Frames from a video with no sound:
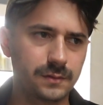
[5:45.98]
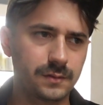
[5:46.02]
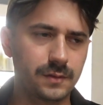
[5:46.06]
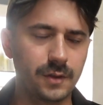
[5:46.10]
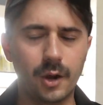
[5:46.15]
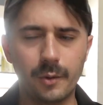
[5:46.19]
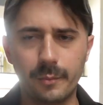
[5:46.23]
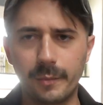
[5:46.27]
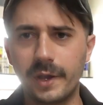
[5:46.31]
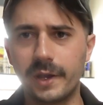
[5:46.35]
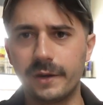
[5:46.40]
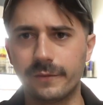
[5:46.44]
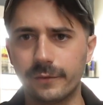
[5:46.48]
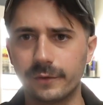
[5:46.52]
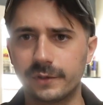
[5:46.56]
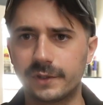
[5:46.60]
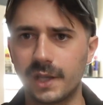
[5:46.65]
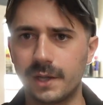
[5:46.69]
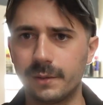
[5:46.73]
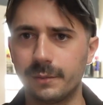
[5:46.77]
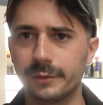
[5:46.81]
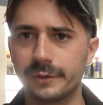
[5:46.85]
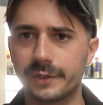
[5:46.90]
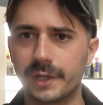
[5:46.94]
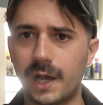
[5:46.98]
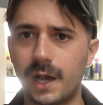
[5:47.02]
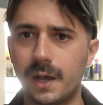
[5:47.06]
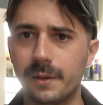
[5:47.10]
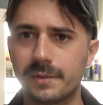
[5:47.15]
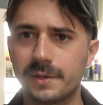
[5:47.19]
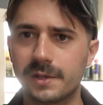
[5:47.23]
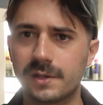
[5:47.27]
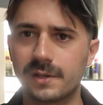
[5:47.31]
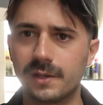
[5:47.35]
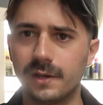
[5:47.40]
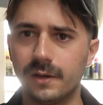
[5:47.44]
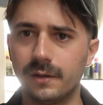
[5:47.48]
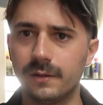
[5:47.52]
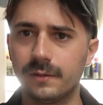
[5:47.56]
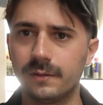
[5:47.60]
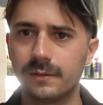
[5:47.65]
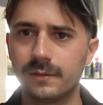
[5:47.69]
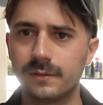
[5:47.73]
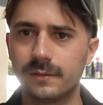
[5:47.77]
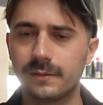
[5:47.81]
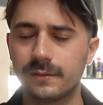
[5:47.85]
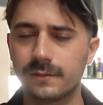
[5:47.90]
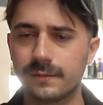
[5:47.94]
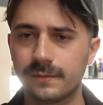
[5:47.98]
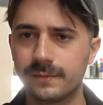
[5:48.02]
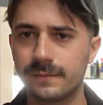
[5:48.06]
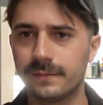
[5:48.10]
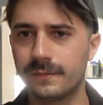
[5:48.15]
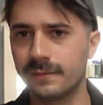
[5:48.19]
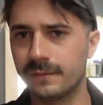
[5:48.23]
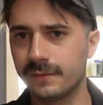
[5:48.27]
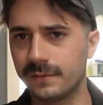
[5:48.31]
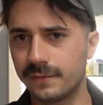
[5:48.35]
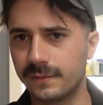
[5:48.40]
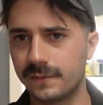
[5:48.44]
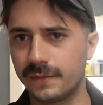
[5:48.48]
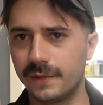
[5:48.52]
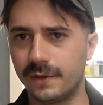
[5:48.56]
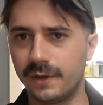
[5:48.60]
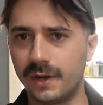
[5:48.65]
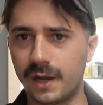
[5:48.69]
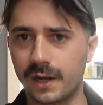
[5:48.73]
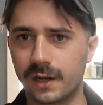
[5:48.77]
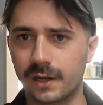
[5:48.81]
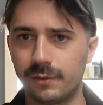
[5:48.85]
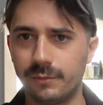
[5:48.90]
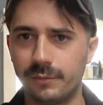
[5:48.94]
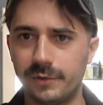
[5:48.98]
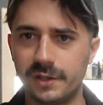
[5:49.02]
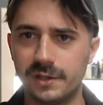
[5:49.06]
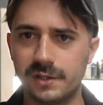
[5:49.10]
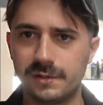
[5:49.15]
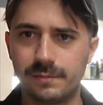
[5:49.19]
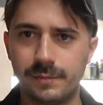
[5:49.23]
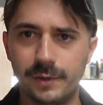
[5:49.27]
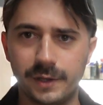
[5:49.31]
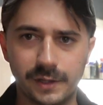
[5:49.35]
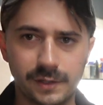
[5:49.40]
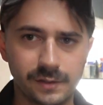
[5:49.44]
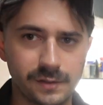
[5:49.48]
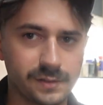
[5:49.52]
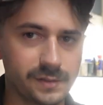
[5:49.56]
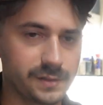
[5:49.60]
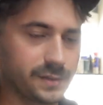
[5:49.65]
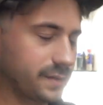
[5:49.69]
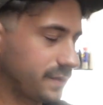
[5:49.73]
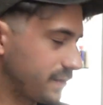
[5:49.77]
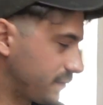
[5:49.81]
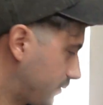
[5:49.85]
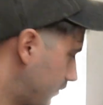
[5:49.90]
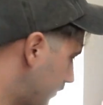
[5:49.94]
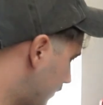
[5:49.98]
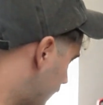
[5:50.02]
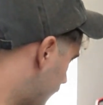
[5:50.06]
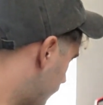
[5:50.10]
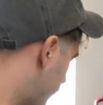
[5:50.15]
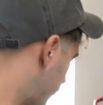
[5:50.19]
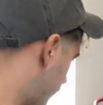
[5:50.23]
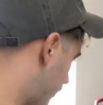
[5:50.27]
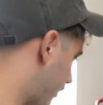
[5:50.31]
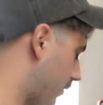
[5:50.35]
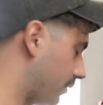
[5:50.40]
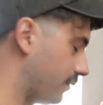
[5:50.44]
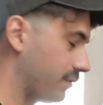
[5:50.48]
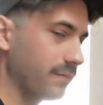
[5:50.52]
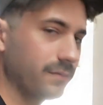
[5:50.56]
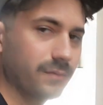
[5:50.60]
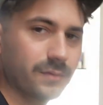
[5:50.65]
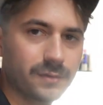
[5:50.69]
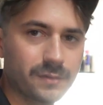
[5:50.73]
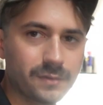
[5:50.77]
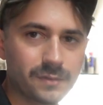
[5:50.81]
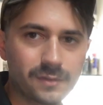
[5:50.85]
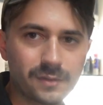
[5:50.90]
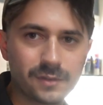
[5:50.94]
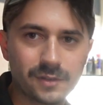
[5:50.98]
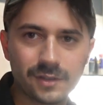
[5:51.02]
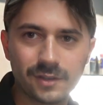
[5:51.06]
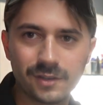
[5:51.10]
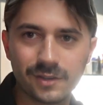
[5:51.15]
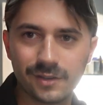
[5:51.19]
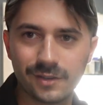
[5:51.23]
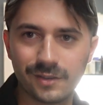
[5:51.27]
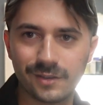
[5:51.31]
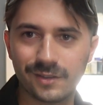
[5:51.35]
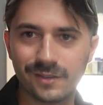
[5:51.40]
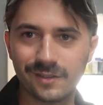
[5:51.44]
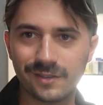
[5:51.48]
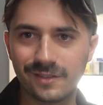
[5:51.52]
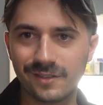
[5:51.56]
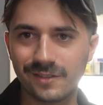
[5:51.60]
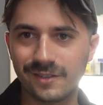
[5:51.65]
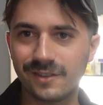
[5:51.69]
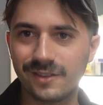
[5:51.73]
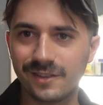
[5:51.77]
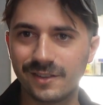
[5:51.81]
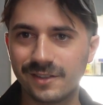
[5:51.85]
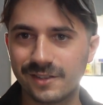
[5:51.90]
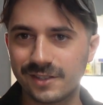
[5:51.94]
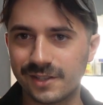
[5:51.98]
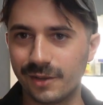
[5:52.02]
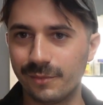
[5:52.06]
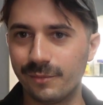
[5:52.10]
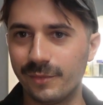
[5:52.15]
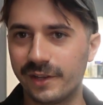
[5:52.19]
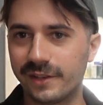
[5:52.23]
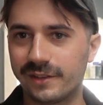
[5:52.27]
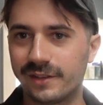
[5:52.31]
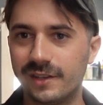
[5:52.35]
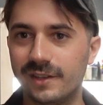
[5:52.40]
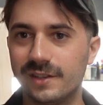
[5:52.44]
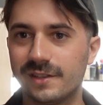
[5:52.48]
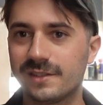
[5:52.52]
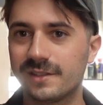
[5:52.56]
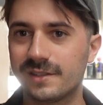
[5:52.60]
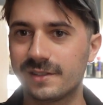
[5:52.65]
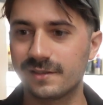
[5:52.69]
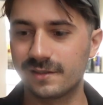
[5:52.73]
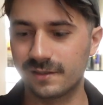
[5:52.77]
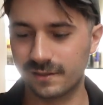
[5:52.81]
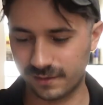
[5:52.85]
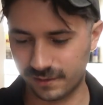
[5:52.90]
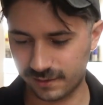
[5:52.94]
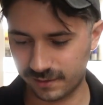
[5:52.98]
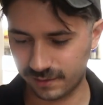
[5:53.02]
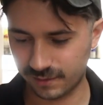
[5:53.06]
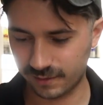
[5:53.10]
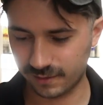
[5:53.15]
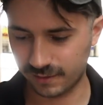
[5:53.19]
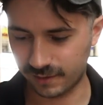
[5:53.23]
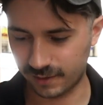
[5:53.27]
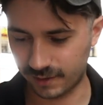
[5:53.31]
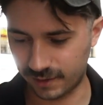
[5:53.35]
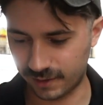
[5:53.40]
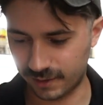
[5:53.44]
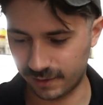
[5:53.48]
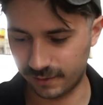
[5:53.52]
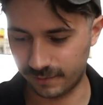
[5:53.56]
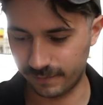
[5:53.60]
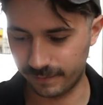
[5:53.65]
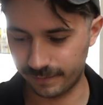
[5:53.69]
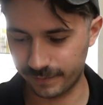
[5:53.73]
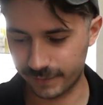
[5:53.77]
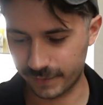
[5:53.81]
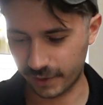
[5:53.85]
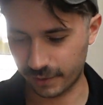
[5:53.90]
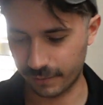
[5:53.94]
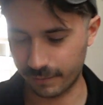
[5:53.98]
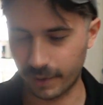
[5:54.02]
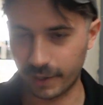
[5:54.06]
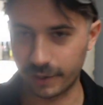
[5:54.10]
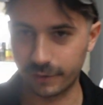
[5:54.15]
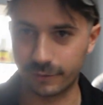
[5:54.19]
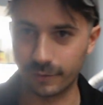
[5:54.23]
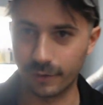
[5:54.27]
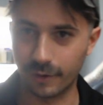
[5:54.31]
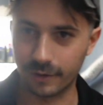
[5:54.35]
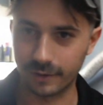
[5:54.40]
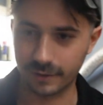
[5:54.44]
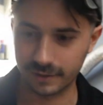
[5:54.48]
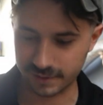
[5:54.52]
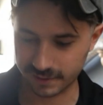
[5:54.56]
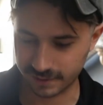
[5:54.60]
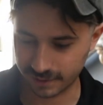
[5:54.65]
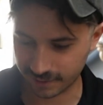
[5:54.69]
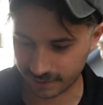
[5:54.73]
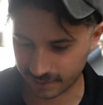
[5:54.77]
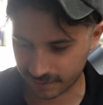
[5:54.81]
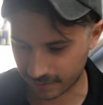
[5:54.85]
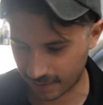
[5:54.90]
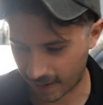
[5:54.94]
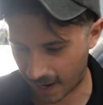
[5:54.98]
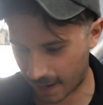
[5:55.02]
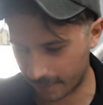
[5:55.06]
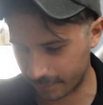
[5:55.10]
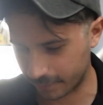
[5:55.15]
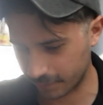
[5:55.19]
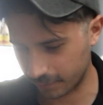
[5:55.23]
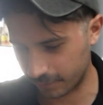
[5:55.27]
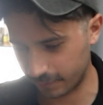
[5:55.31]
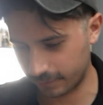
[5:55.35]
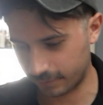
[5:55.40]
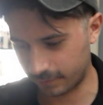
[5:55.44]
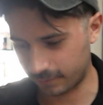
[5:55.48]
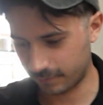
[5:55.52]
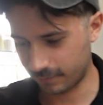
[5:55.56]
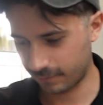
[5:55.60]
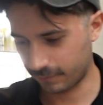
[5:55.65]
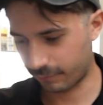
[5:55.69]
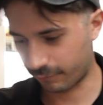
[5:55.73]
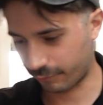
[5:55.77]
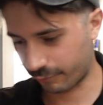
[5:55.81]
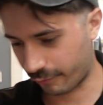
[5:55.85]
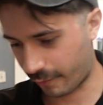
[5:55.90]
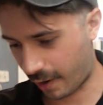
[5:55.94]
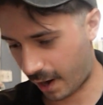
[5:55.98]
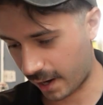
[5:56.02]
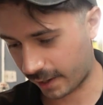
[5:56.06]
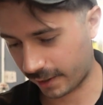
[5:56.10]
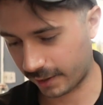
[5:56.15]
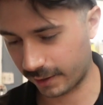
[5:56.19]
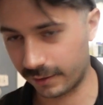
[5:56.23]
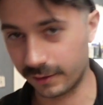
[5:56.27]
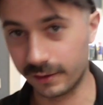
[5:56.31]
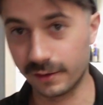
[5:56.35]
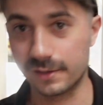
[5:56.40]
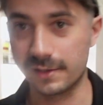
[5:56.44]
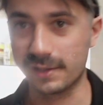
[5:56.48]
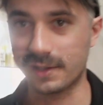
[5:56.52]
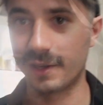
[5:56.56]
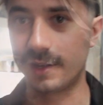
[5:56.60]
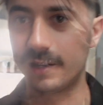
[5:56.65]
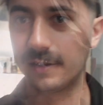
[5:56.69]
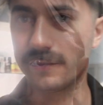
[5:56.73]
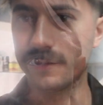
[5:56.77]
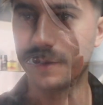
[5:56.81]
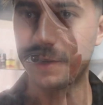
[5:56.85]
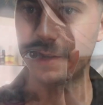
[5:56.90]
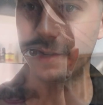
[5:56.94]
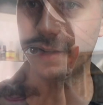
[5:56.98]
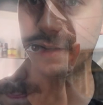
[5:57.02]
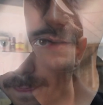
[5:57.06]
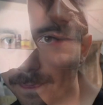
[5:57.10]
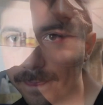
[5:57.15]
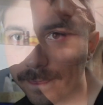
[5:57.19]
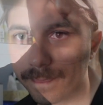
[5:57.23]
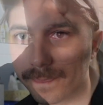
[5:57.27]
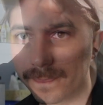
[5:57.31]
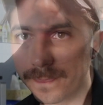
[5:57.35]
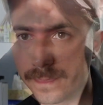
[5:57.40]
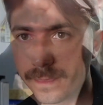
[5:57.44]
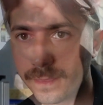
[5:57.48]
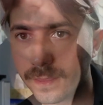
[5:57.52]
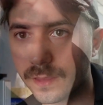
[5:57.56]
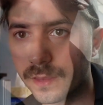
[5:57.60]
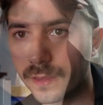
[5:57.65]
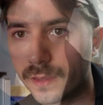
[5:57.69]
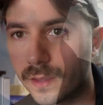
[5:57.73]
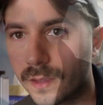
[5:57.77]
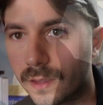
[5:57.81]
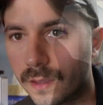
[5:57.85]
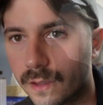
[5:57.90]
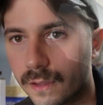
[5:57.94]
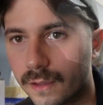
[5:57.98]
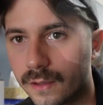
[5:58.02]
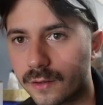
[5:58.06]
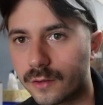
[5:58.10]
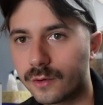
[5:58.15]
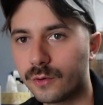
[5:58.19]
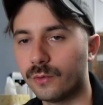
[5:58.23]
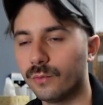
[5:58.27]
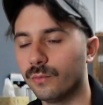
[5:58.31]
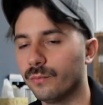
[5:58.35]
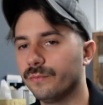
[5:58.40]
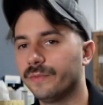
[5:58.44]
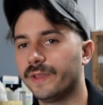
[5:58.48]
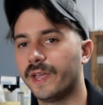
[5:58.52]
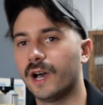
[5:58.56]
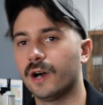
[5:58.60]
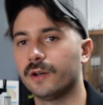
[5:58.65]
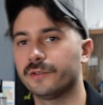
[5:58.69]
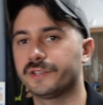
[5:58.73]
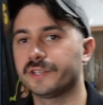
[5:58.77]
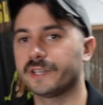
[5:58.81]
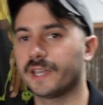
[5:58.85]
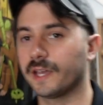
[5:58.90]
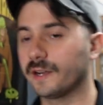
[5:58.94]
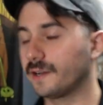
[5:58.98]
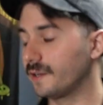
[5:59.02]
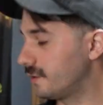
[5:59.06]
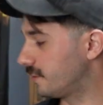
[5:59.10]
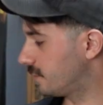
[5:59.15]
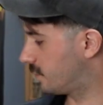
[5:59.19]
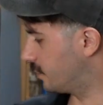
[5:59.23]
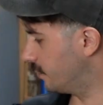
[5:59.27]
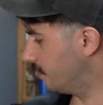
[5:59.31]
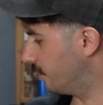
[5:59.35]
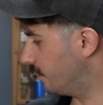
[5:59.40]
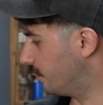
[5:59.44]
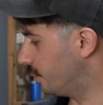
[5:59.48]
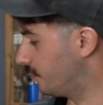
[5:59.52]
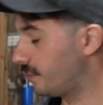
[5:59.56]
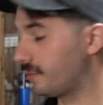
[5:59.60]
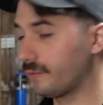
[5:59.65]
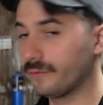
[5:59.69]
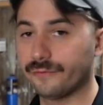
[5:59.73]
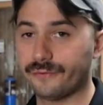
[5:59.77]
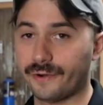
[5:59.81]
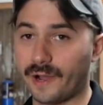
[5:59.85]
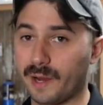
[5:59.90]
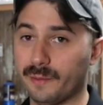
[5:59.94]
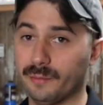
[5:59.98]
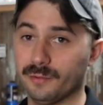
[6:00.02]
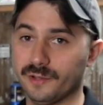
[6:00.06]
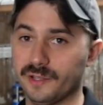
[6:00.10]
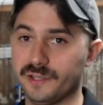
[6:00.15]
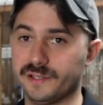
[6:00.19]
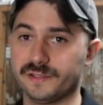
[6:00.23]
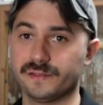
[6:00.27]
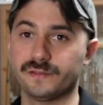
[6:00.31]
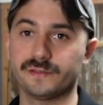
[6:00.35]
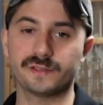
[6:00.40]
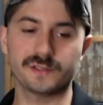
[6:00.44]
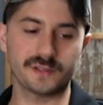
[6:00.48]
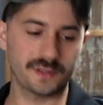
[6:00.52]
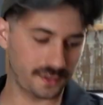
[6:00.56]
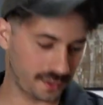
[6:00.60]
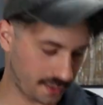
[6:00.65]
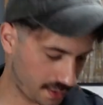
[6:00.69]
are made for tabletops, so they're not going to be as big as, you know, something like this. So my dog is just absolutely rocking this stand right now. Cool. Now to get into fiber lasers.